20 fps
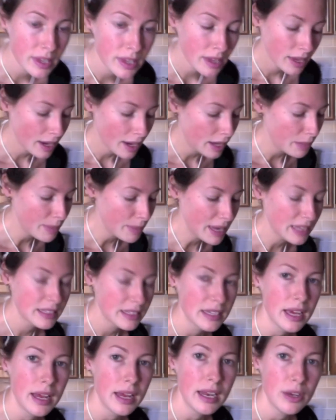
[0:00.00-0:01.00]
and it makes
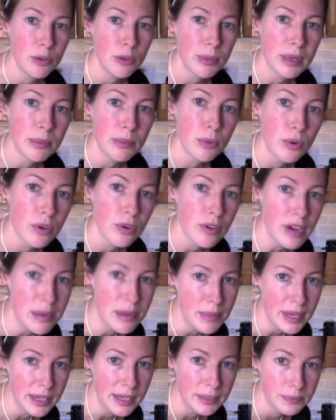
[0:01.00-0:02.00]
it a little bit more
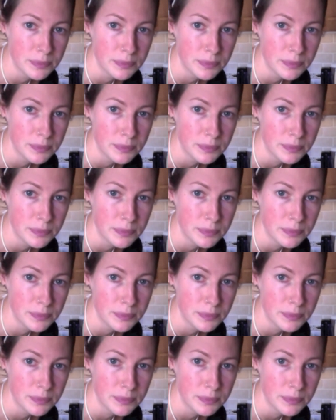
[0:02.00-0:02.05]
creamier.